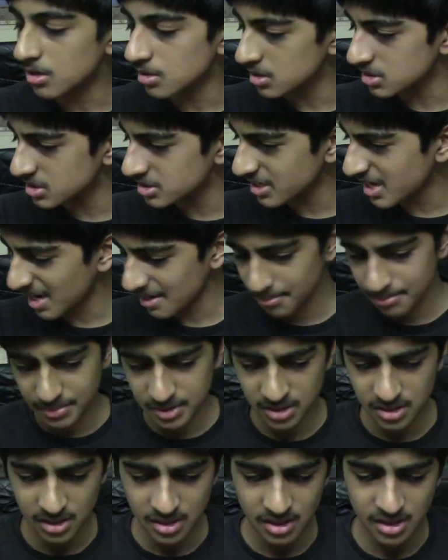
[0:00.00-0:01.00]
strap.
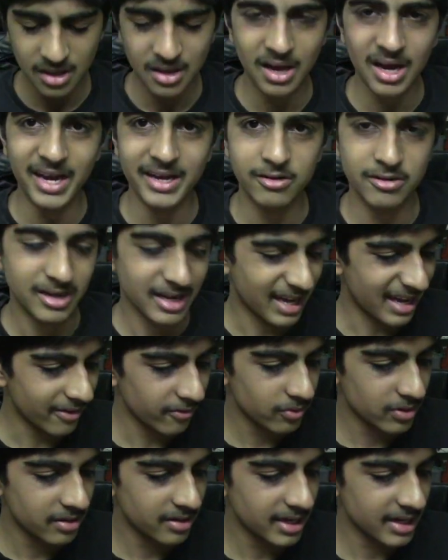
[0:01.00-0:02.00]
I don't
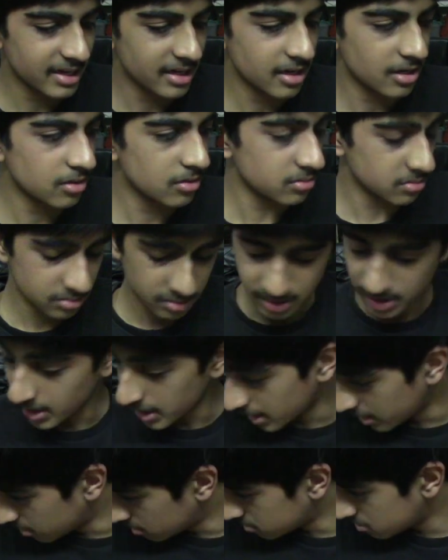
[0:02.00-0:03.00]
have one right now,
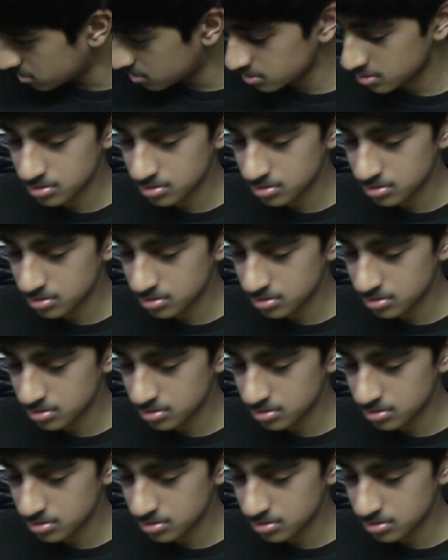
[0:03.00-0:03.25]
and